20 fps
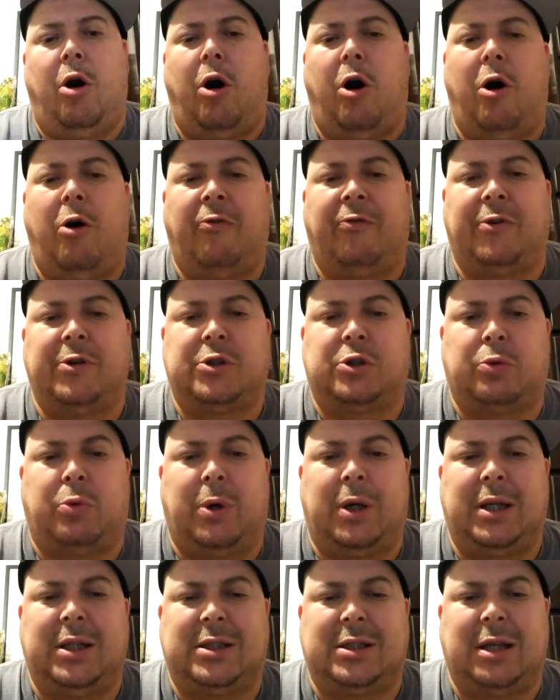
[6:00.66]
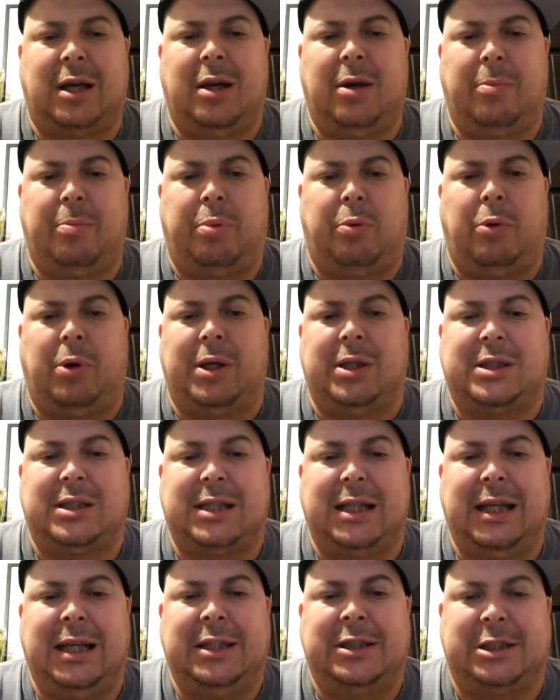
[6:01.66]
Over 20 something
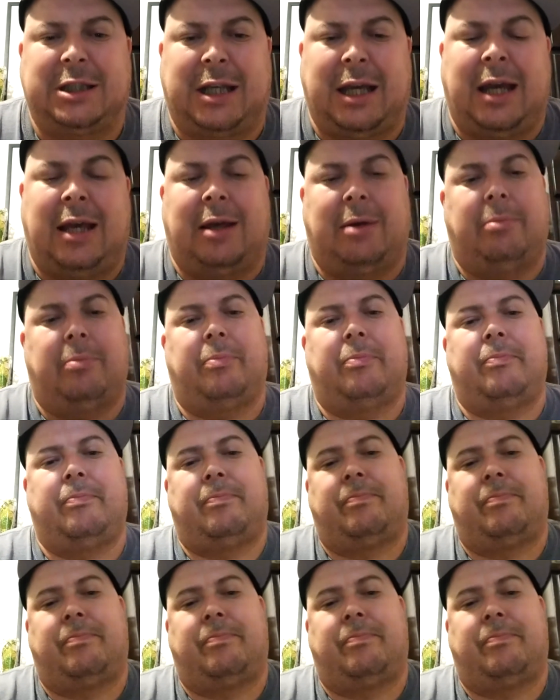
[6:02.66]
points each game.